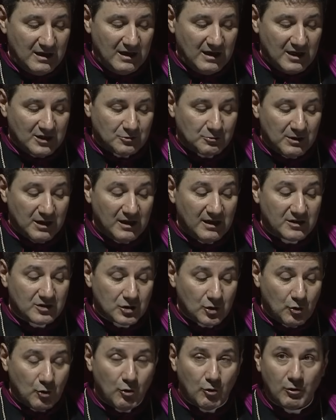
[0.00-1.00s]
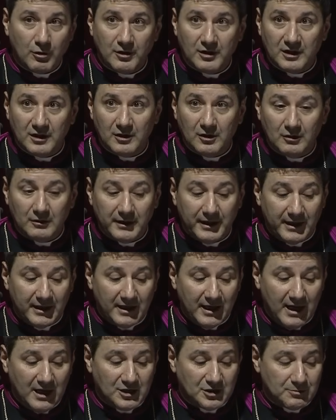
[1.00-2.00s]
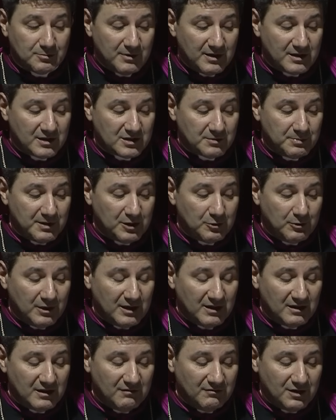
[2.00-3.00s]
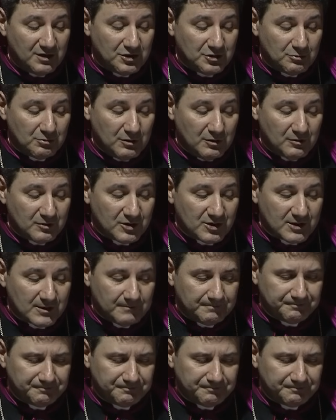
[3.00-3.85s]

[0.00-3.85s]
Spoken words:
as well as cordial engagements between individuals.